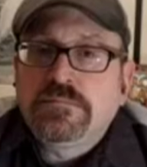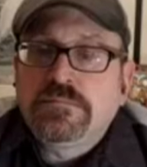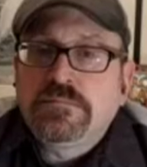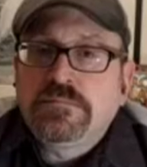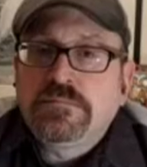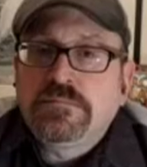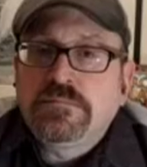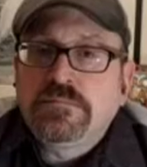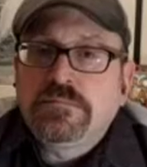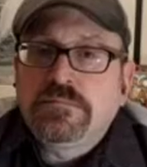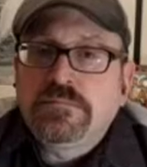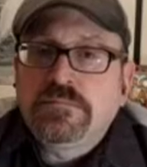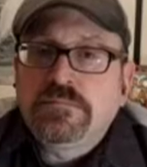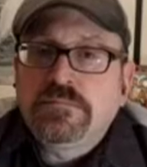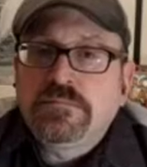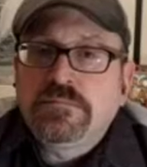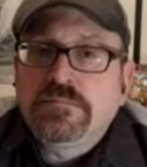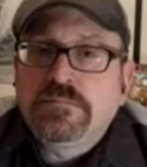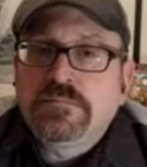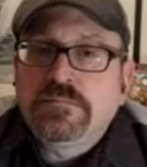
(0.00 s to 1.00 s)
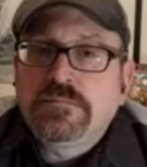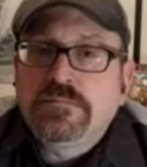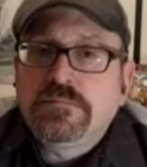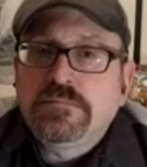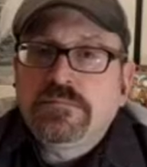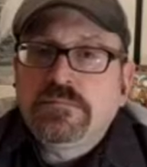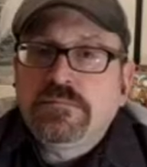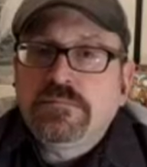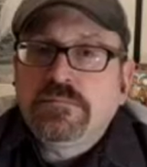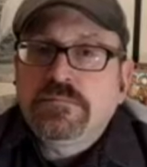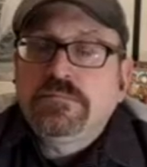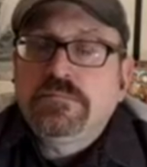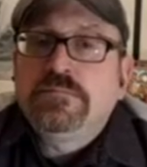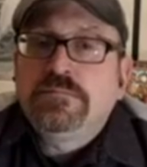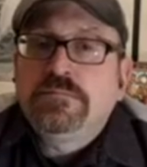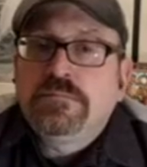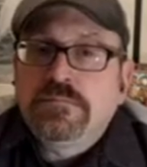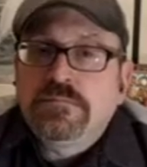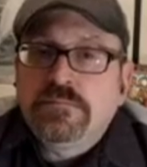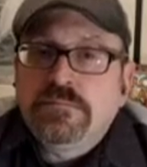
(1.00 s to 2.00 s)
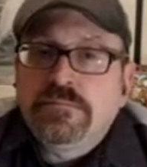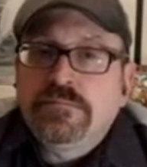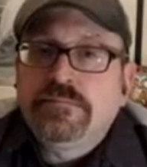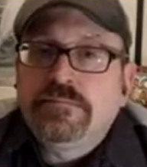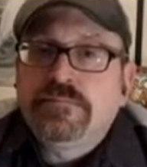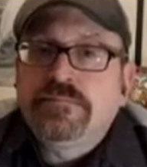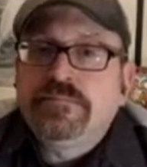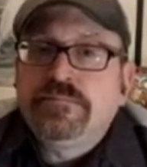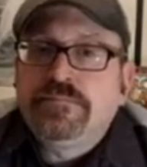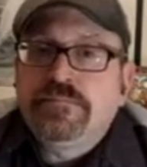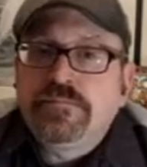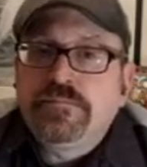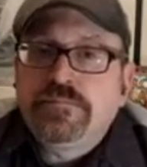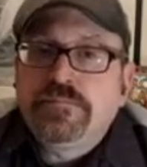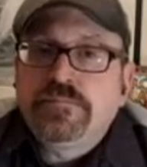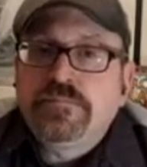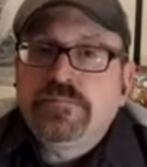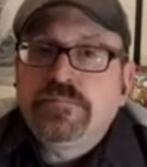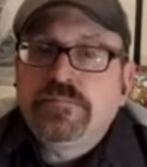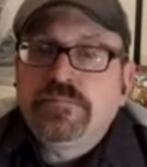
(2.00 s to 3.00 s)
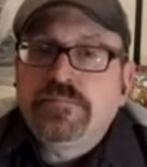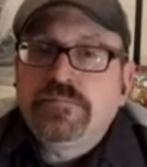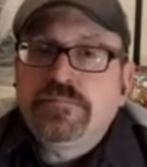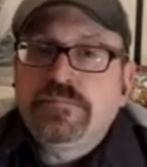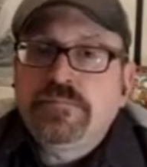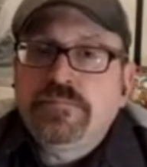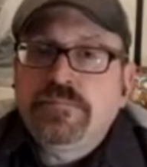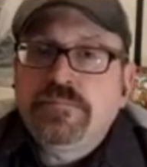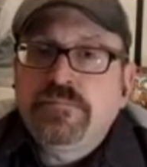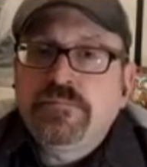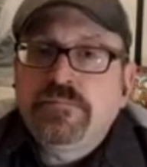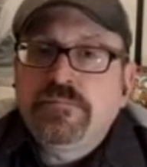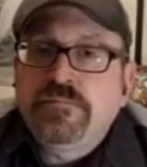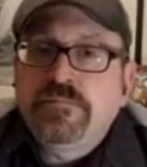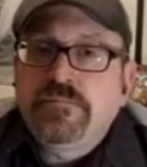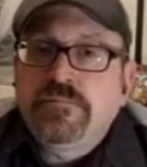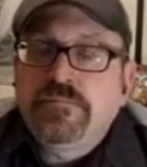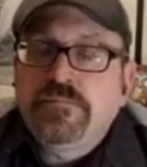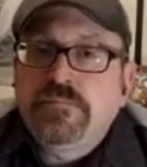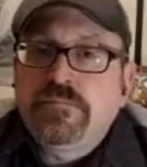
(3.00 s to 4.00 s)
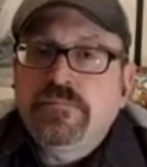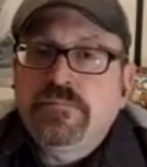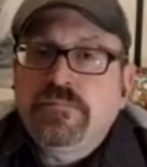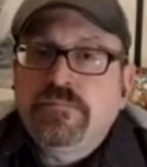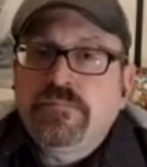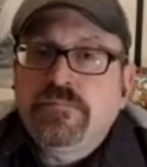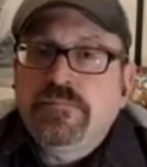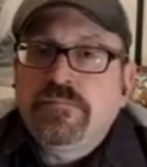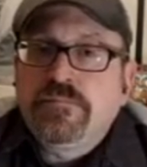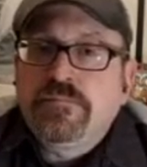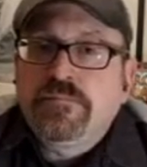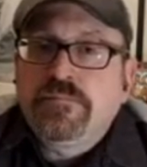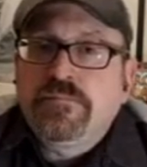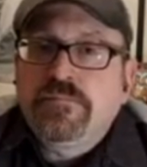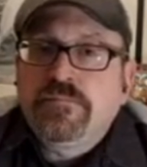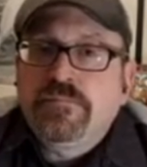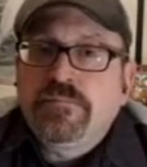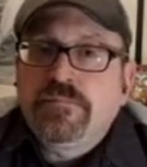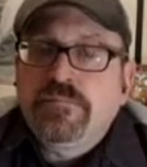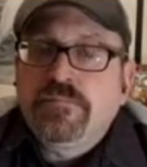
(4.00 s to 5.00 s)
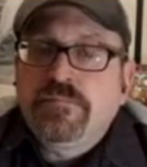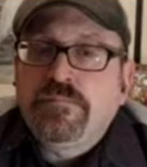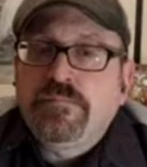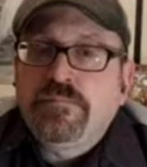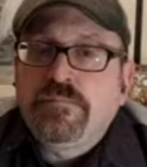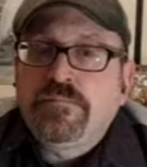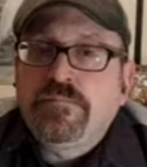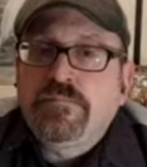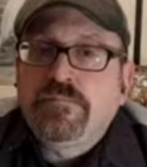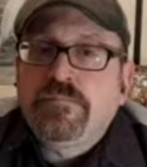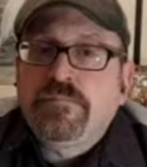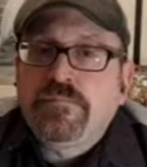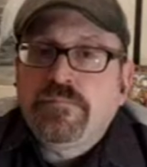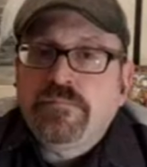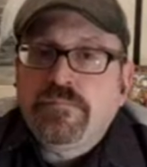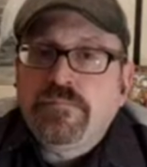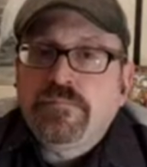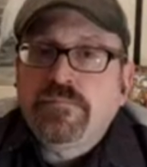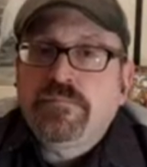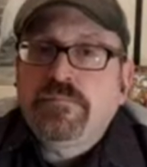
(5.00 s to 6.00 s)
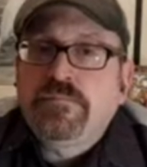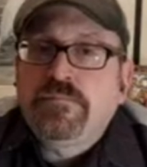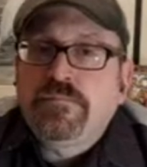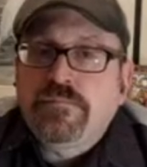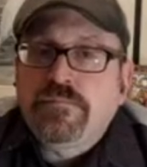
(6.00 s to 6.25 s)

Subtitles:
No words are spoken by the person on screen.